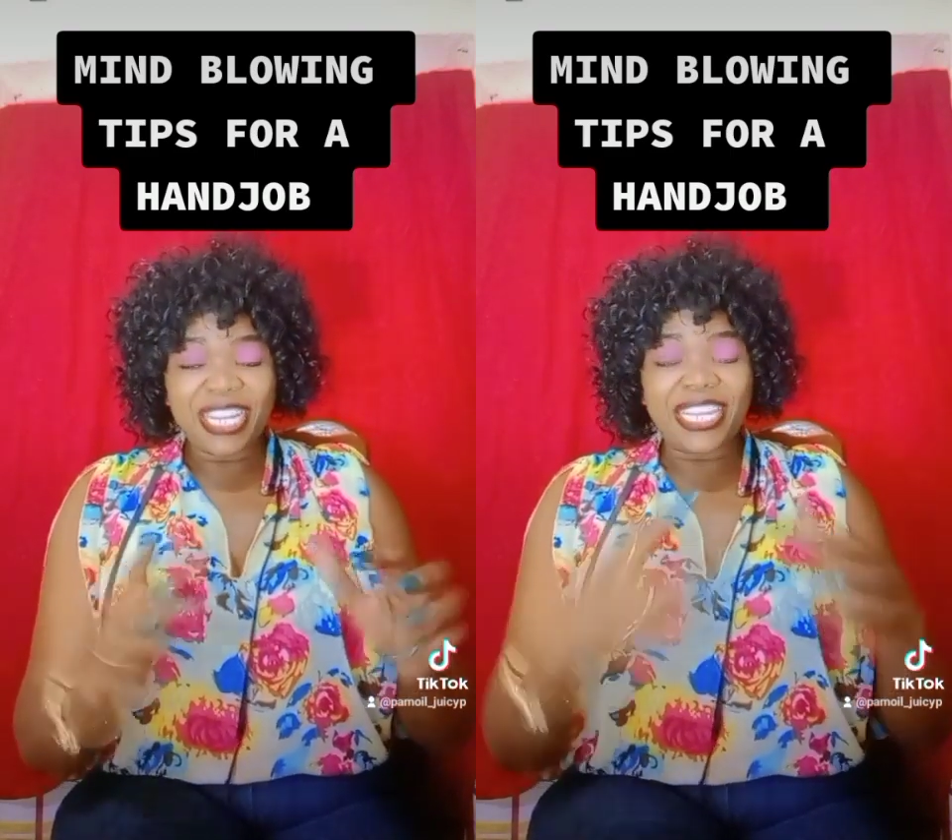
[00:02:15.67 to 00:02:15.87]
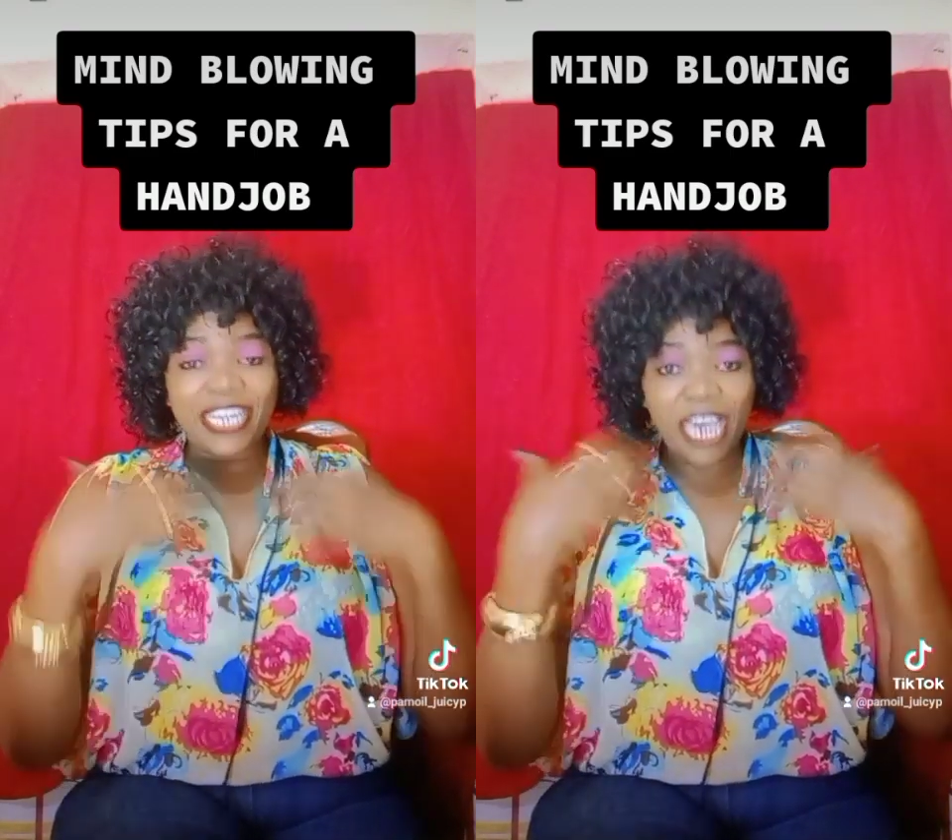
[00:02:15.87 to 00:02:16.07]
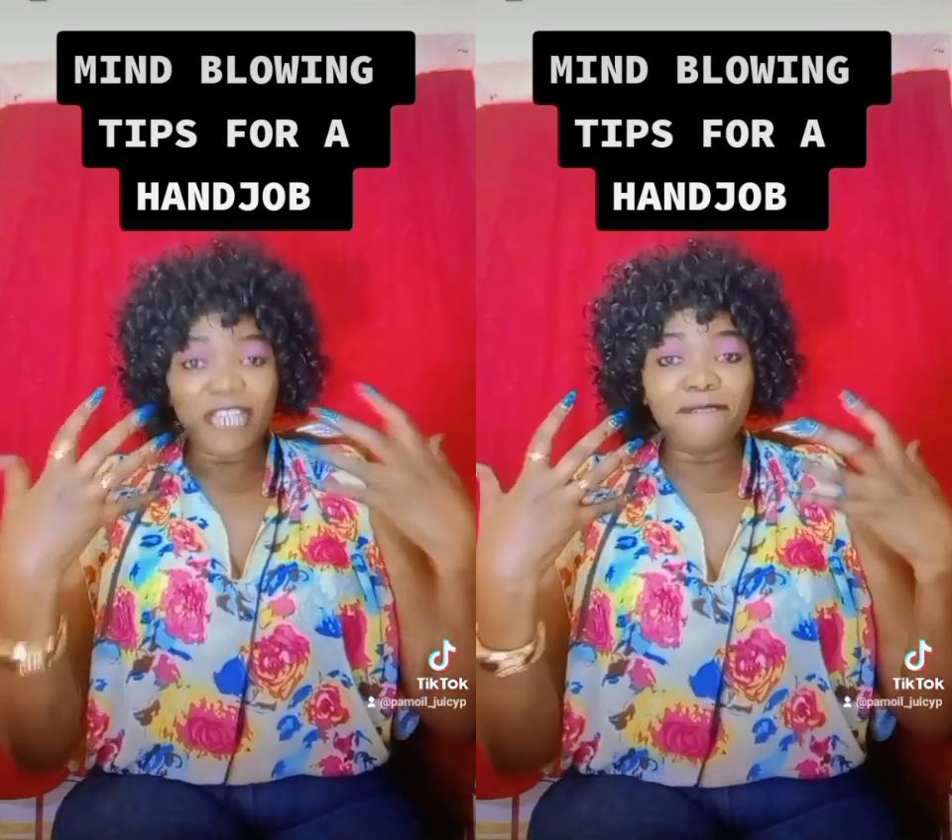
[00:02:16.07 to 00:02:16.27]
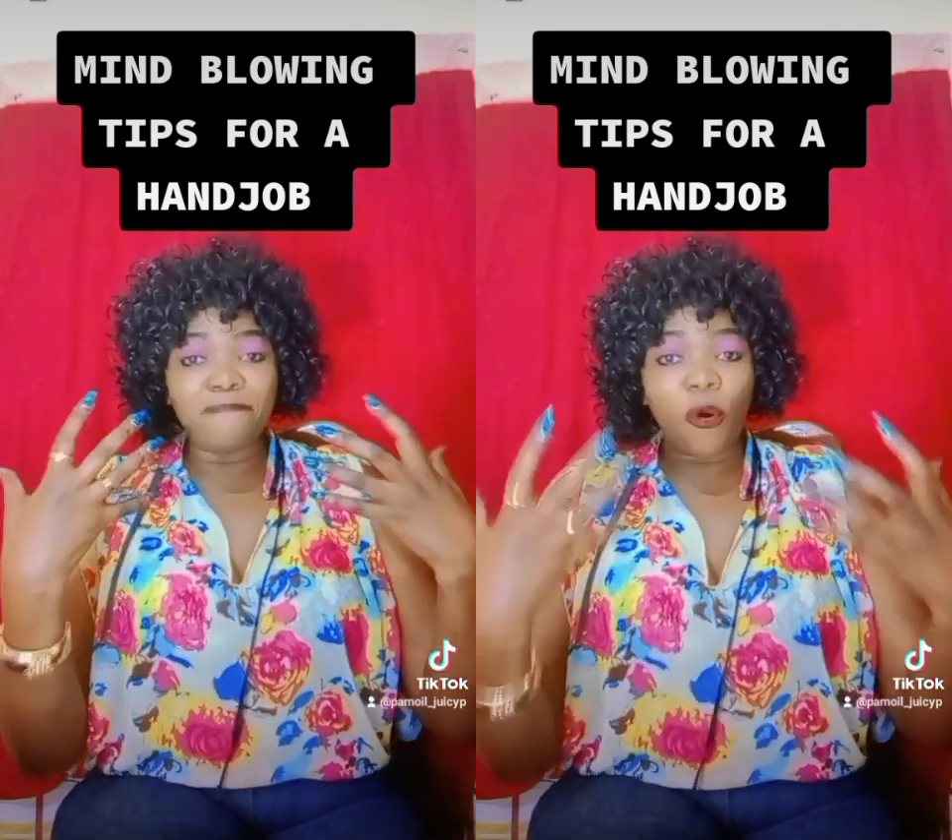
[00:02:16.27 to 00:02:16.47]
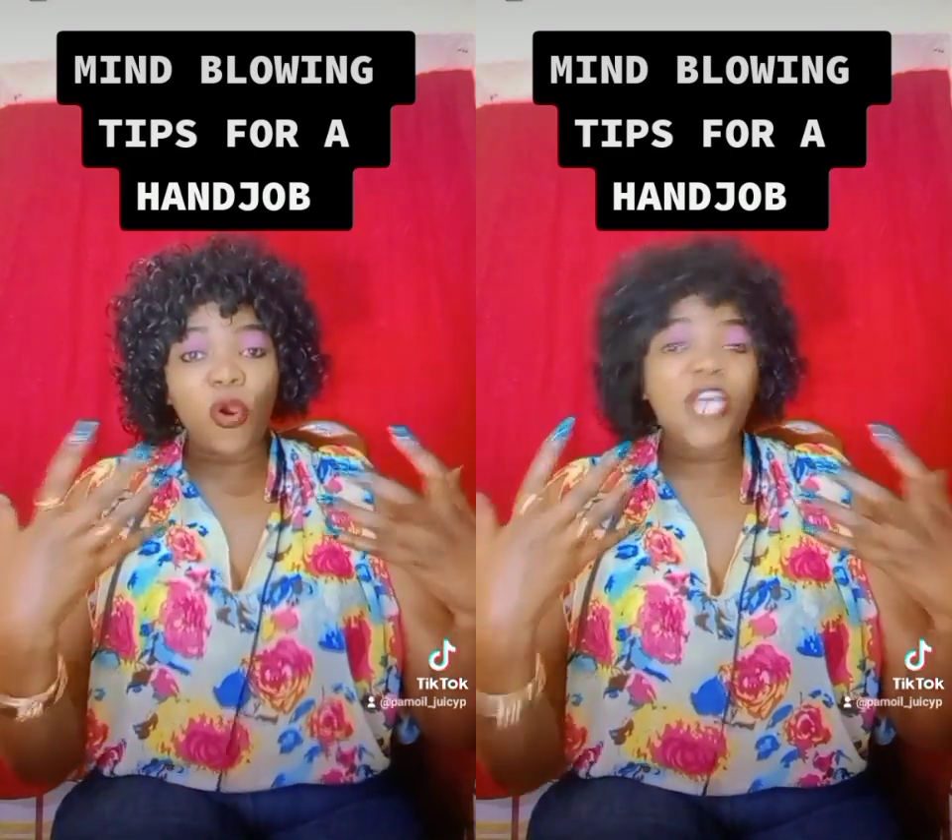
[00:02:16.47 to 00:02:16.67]
gain
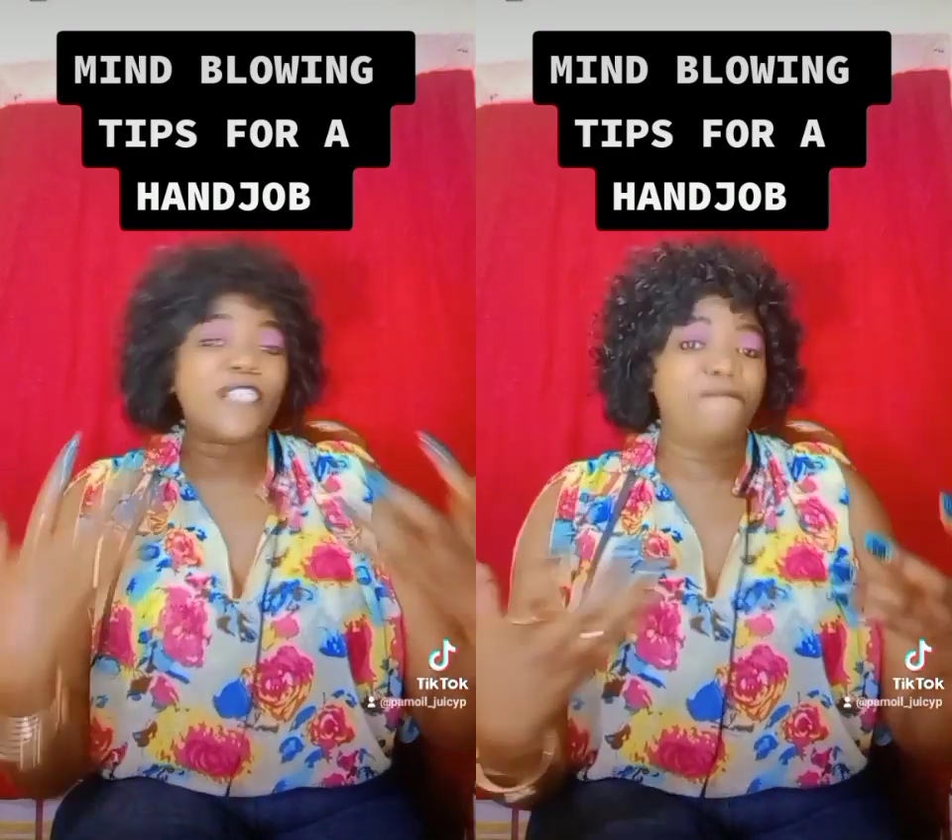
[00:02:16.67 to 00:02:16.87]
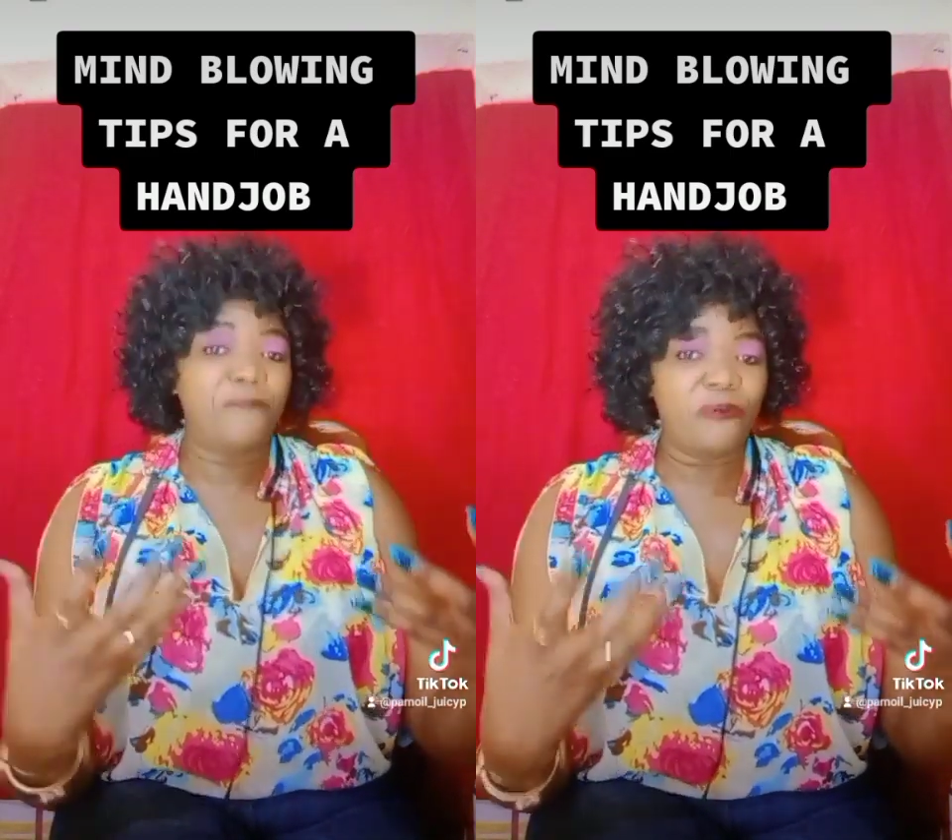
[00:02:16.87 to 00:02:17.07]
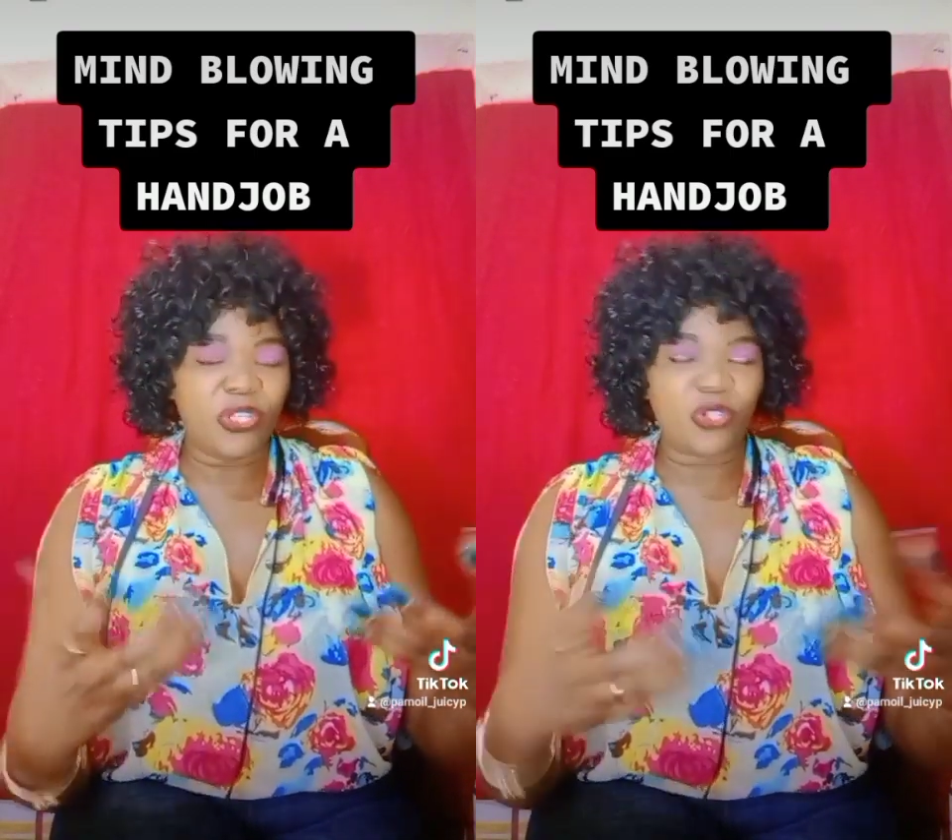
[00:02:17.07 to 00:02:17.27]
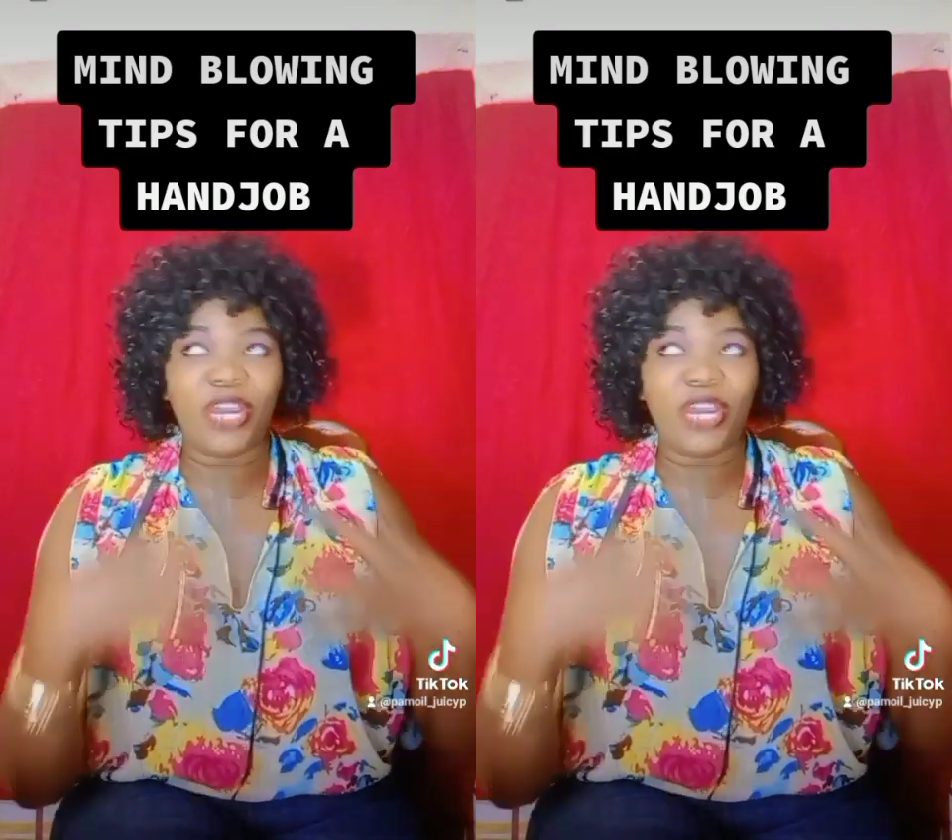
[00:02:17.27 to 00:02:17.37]
more experience,